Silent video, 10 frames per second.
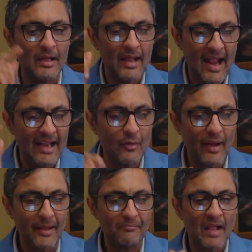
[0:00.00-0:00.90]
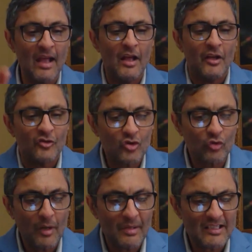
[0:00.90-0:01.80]
Anyway,
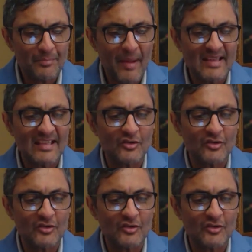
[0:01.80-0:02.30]
suitable spaces